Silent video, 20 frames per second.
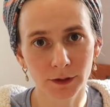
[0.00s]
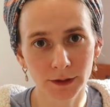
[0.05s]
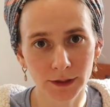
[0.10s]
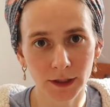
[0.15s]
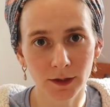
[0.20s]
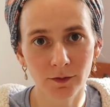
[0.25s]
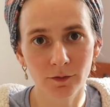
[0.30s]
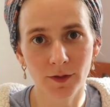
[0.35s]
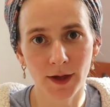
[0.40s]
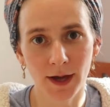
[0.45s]

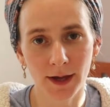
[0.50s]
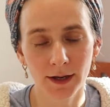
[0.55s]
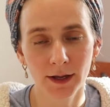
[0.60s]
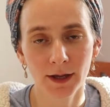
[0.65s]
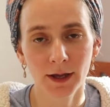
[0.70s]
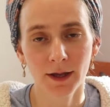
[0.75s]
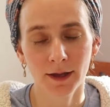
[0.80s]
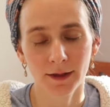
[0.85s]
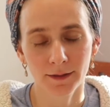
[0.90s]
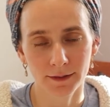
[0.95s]
believe that
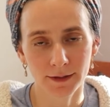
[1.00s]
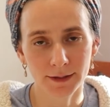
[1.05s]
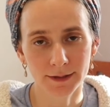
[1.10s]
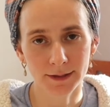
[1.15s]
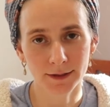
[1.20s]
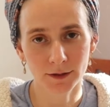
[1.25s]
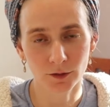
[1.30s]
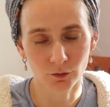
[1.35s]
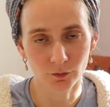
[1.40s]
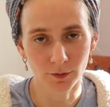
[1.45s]

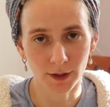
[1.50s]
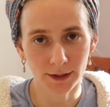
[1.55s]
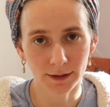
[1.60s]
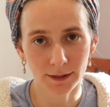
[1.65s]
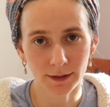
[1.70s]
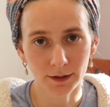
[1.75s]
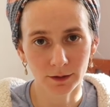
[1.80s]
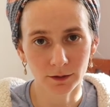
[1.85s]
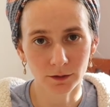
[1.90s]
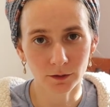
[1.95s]
this is the
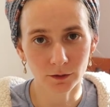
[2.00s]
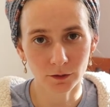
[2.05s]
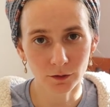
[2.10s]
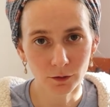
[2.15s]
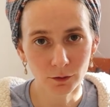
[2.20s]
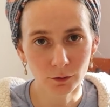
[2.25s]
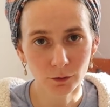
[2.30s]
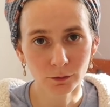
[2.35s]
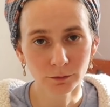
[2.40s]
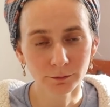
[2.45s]
right thing to
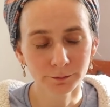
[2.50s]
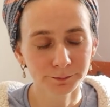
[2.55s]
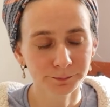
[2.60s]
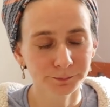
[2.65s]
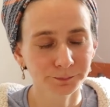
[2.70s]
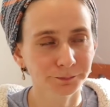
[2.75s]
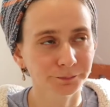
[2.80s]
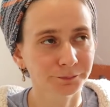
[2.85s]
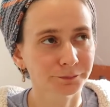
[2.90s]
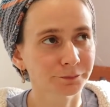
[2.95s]
do.
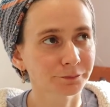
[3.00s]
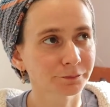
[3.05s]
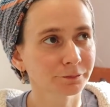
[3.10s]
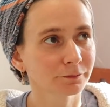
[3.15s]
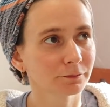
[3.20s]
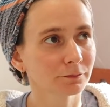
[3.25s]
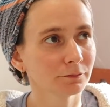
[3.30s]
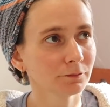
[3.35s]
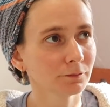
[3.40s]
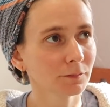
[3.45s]

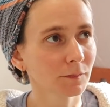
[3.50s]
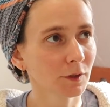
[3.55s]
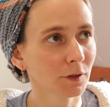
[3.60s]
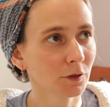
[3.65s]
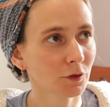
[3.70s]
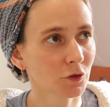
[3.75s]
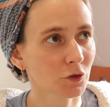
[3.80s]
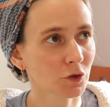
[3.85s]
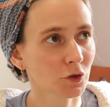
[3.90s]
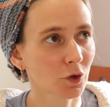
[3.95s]

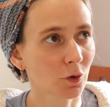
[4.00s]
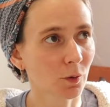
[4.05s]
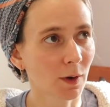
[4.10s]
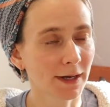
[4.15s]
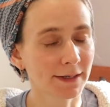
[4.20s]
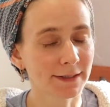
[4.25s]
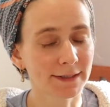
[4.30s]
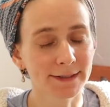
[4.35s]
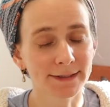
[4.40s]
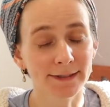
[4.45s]
So
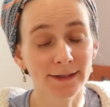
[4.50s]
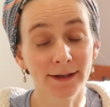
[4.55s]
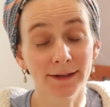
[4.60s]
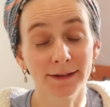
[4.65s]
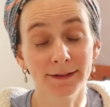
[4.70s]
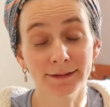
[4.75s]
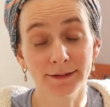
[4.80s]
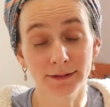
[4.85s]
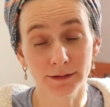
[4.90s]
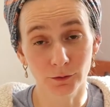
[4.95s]
I
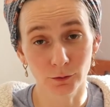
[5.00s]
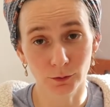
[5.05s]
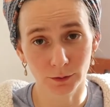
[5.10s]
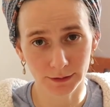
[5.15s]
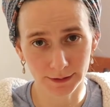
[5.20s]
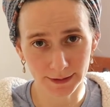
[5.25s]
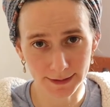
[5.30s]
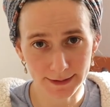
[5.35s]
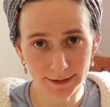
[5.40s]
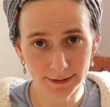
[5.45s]
decided to
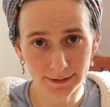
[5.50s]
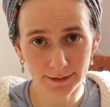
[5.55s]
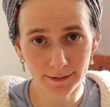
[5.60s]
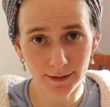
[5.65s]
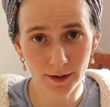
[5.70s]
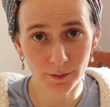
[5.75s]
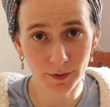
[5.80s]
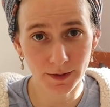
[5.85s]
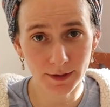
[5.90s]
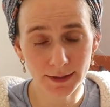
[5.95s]
listen to
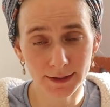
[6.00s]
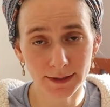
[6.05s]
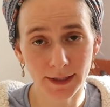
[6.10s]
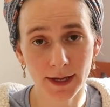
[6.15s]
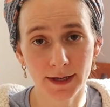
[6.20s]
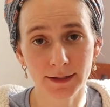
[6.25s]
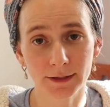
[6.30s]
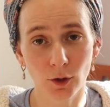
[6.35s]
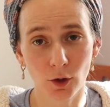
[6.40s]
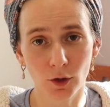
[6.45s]
them in this
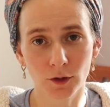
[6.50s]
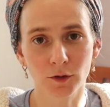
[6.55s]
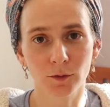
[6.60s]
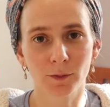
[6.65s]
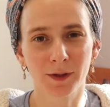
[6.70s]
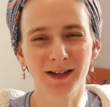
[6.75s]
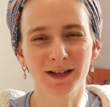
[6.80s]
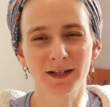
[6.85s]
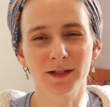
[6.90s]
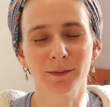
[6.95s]
case,
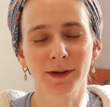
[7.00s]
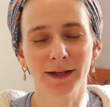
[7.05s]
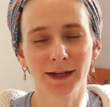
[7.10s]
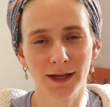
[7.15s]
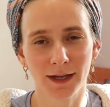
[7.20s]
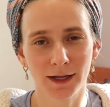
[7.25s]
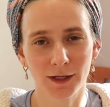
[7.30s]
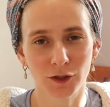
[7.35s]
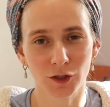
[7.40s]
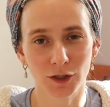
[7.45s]
also because my
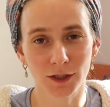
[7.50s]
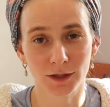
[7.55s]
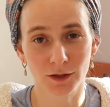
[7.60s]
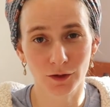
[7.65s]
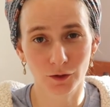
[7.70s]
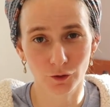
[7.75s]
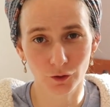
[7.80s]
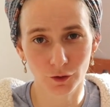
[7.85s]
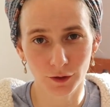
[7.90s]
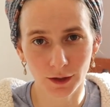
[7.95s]
age
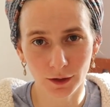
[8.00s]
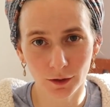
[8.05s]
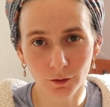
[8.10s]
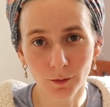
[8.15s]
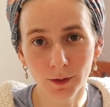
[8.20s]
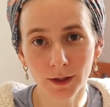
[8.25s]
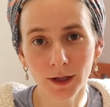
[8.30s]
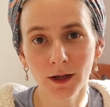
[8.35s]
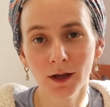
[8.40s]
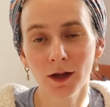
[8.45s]
is
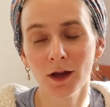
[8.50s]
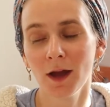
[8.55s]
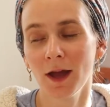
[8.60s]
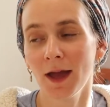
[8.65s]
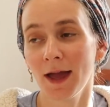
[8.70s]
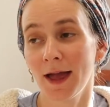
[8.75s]
thirty-three